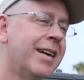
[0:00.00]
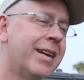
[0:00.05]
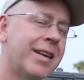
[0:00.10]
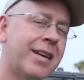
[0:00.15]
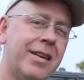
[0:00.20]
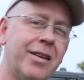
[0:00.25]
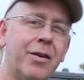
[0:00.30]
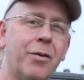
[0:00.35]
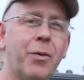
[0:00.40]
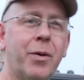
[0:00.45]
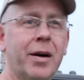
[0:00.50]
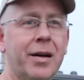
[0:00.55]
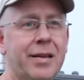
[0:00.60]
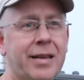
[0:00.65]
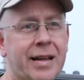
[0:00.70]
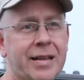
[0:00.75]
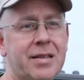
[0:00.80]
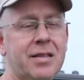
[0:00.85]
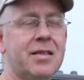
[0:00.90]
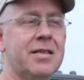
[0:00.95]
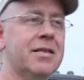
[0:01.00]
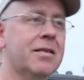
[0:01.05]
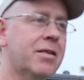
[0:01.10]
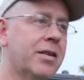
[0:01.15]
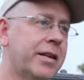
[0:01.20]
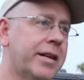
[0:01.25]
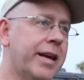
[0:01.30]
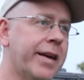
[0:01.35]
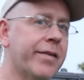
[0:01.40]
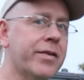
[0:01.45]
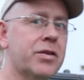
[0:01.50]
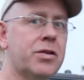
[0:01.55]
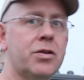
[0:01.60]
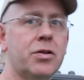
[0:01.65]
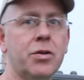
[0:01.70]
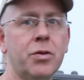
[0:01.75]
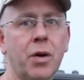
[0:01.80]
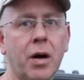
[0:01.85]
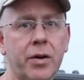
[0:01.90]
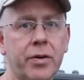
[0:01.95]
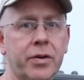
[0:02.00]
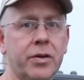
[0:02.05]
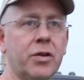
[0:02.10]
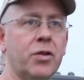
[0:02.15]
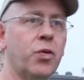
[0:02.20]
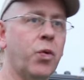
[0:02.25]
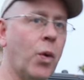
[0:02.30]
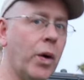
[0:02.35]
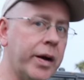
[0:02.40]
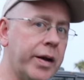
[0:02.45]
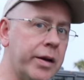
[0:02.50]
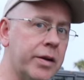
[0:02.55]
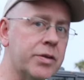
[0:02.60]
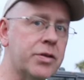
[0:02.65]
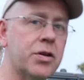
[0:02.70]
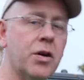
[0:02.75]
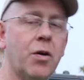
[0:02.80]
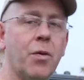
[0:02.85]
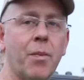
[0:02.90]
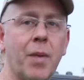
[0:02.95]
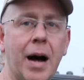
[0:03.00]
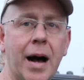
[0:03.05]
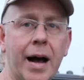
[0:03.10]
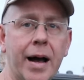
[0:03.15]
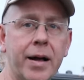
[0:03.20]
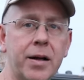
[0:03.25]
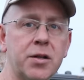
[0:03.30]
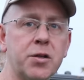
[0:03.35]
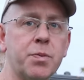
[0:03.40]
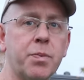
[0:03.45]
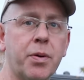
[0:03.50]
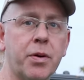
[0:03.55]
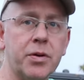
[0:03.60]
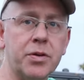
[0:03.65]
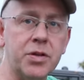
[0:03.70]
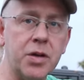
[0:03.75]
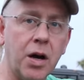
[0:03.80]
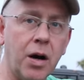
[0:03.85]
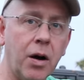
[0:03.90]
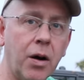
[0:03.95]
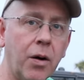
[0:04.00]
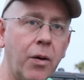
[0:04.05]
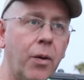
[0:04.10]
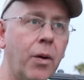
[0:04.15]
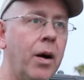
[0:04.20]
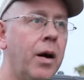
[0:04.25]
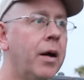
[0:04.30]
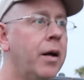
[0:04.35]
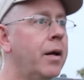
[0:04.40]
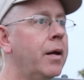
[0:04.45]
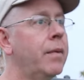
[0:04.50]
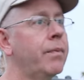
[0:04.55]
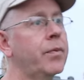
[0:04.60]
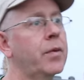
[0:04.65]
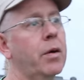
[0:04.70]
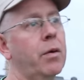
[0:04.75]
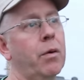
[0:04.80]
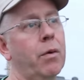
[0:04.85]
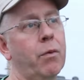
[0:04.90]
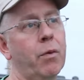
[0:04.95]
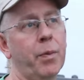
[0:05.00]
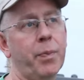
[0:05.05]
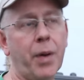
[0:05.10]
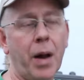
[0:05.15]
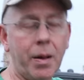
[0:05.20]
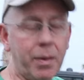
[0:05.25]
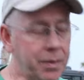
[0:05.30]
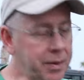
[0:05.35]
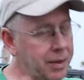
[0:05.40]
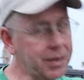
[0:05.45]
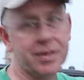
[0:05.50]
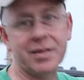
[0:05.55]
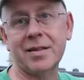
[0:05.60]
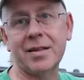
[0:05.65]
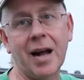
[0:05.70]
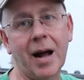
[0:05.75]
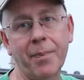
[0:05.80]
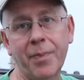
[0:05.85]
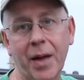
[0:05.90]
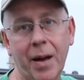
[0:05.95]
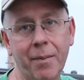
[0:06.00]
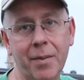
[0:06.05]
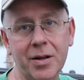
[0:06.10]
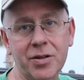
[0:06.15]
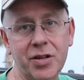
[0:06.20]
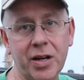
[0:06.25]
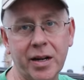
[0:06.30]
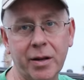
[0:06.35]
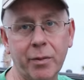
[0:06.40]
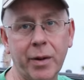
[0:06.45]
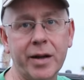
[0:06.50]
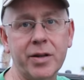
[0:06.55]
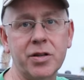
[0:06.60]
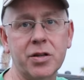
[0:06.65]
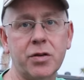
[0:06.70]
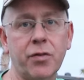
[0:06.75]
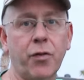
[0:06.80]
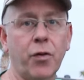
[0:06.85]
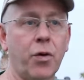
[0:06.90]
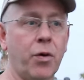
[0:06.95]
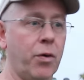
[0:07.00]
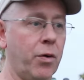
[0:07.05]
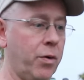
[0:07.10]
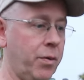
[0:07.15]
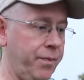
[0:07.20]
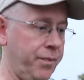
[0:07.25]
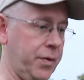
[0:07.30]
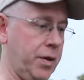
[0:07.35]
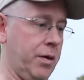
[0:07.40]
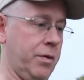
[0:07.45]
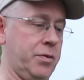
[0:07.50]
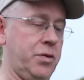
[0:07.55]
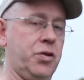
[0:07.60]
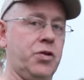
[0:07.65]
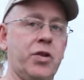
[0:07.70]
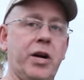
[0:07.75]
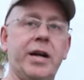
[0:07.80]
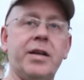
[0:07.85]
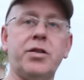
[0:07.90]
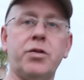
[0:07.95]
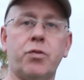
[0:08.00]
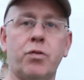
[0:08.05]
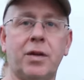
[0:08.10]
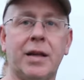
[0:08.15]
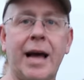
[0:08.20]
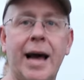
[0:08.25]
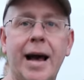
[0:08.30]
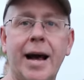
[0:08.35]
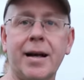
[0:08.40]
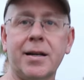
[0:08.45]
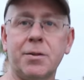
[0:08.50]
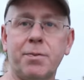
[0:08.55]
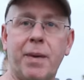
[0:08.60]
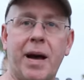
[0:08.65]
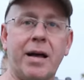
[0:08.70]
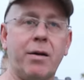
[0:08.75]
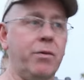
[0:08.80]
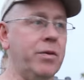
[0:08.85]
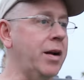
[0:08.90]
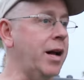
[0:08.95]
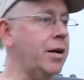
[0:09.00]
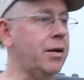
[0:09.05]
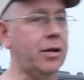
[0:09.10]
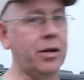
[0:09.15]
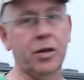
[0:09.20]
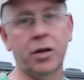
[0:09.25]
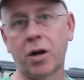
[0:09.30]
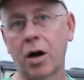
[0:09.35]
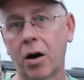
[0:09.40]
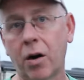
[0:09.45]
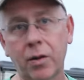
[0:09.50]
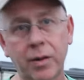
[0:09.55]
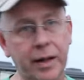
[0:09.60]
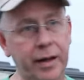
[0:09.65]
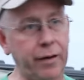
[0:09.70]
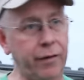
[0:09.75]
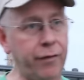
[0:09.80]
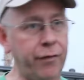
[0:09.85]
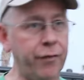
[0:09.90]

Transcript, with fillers: you know what, that's still going to give us two hundred twenty or so miles per tow. We're probably going to stop that much anyway, just for, you know, stretch, relax, bat. We're not going to go like